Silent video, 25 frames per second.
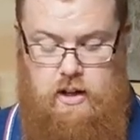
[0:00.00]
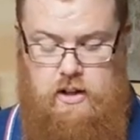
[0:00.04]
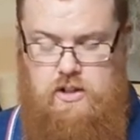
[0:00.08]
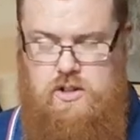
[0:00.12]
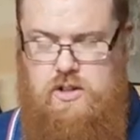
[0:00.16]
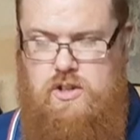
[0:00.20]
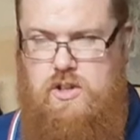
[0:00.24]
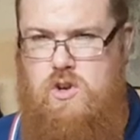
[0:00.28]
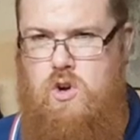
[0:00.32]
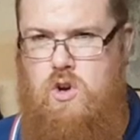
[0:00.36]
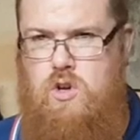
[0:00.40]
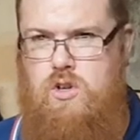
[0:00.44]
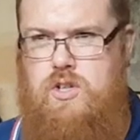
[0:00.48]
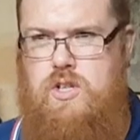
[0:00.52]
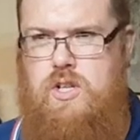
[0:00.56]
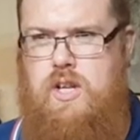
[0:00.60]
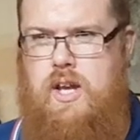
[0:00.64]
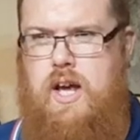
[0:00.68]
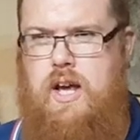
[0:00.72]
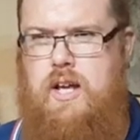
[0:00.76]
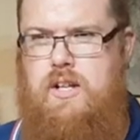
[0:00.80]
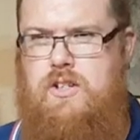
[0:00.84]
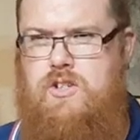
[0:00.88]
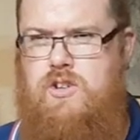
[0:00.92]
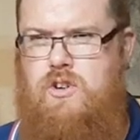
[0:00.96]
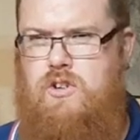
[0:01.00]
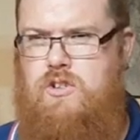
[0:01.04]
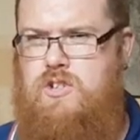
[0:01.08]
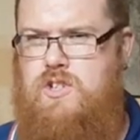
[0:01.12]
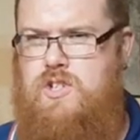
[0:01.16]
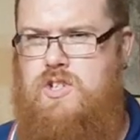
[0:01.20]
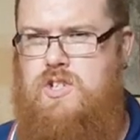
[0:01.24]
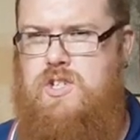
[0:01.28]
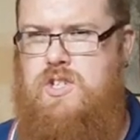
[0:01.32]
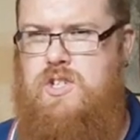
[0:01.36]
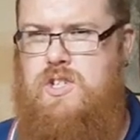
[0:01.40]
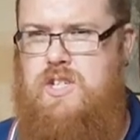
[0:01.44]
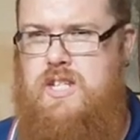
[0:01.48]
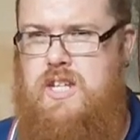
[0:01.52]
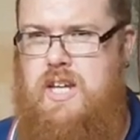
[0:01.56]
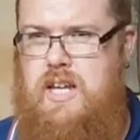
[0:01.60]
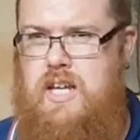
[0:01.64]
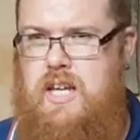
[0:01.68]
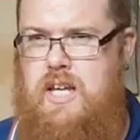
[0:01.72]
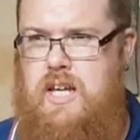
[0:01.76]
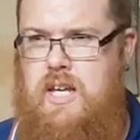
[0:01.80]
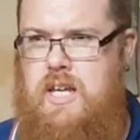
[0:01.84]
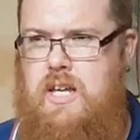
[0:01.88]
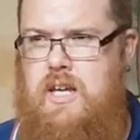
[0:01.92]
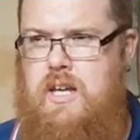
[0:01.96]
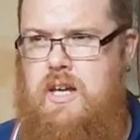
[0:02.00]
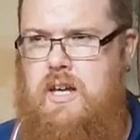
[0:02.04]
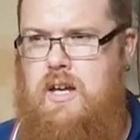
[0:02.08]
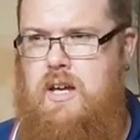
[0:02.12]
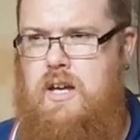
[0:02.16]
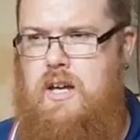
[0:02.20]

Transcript: It's not sticky,